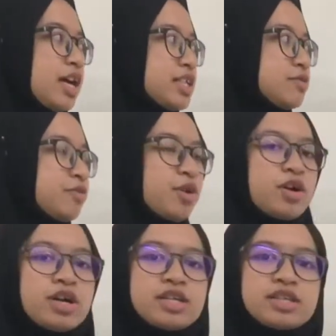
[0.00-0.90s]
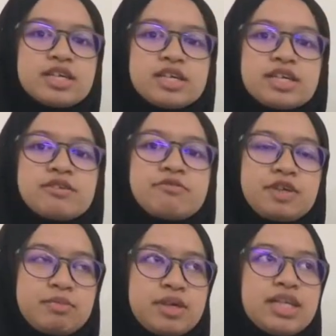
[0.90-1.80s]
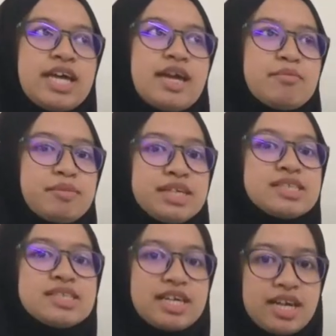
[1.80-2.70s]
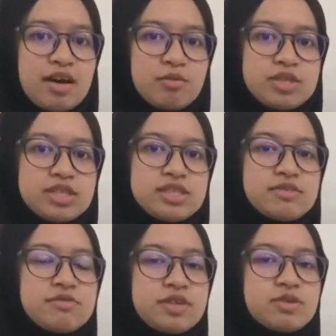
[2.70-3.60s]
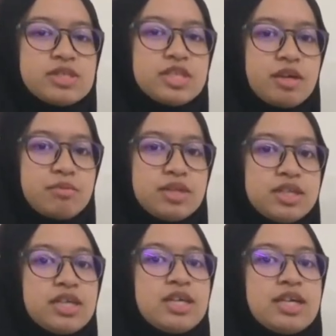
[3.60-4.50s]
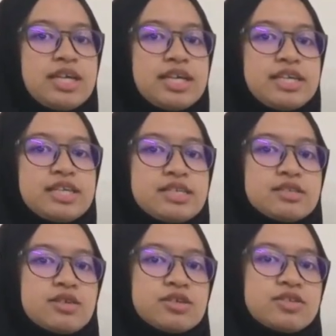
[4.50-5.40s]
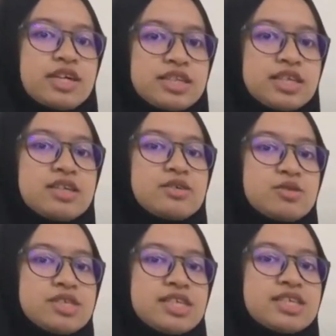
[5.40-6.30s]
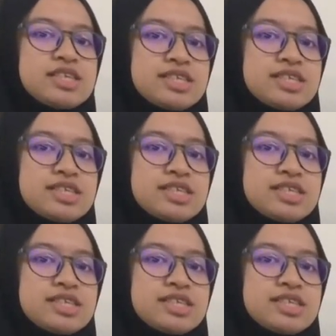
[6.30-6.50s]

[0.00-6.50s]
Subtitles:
As for the female and male study hours frequency table, it is constructed using the